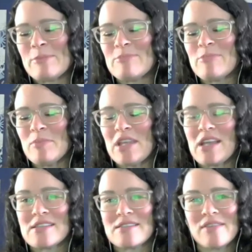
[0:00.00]
But
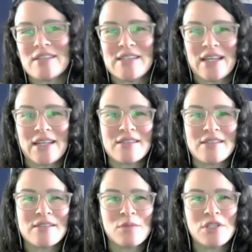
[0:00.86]
because of the
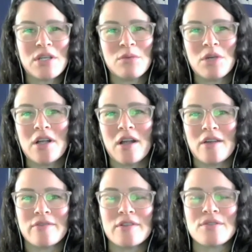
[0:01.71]
settings in which I work, our
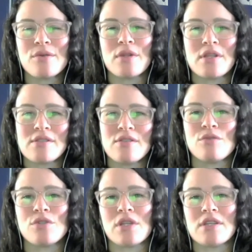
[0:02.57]
first goal is
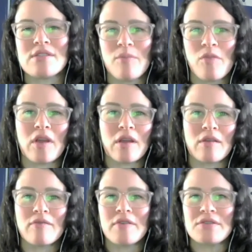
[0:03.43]
usually something
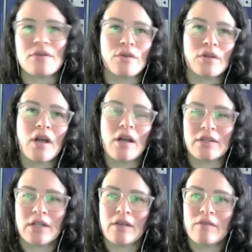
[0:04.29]
physical or
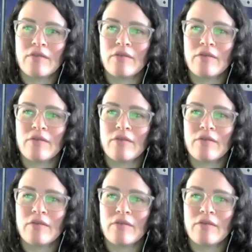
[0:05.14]
cognitive,